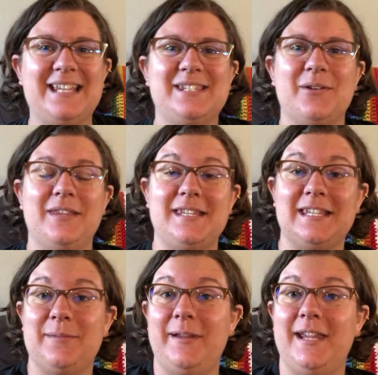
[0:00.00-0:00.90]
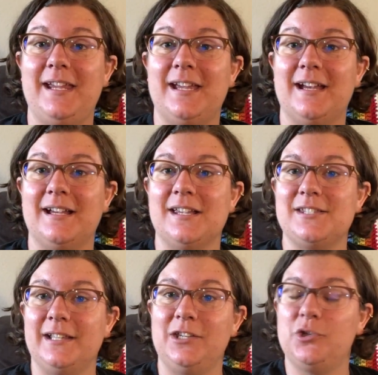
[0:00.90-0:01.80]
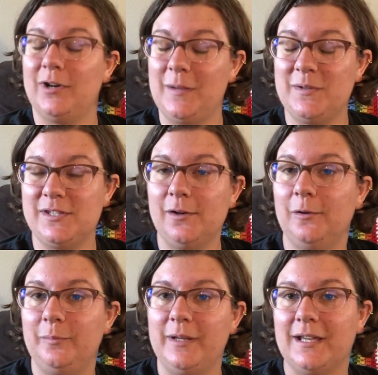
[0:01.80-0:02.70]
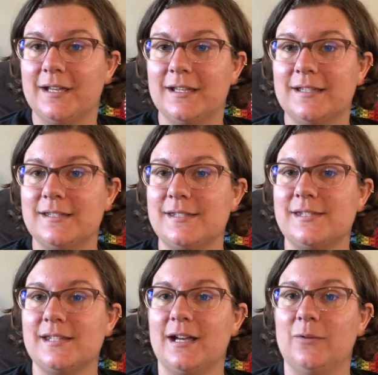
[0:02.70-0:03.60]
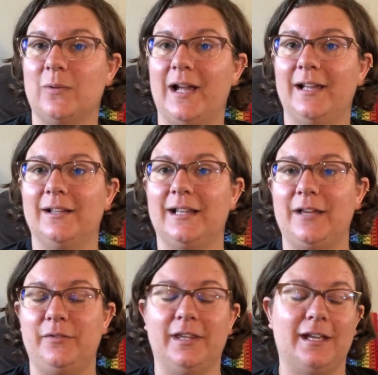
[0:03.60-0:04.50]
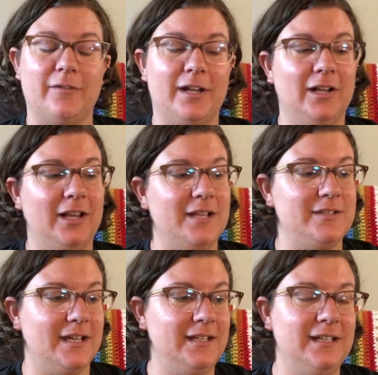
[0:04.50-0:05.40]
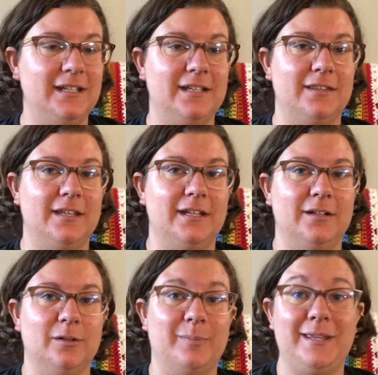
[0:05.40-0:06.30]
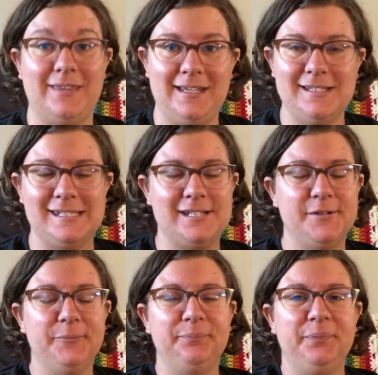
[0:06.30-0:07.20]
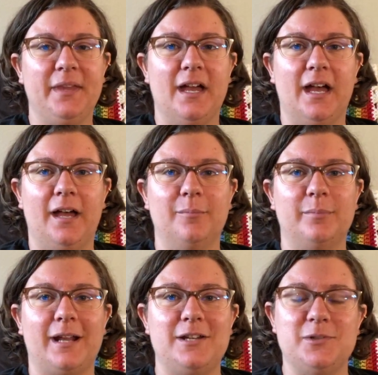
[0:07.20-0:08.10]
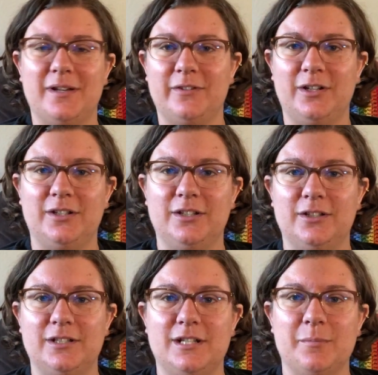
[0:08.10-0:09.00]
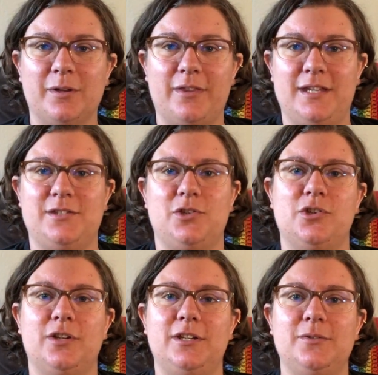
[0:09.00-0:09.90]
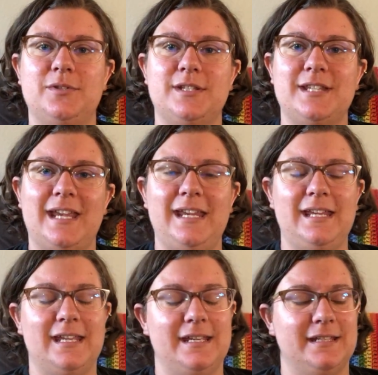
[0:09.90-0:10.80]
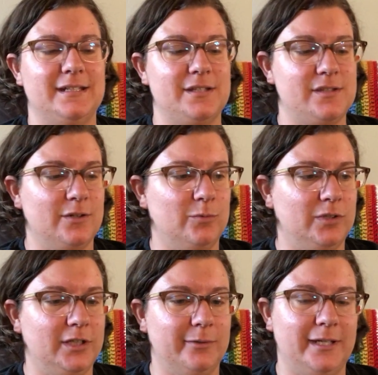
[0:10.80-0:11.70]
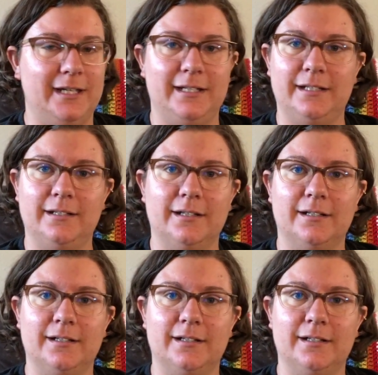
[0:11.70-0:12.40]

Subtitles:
So this is going to be a slightly short episode because while I feel like I've gotten a lot done, they're big things. But I do have a good number of things to show you today, and so we'll go ahead and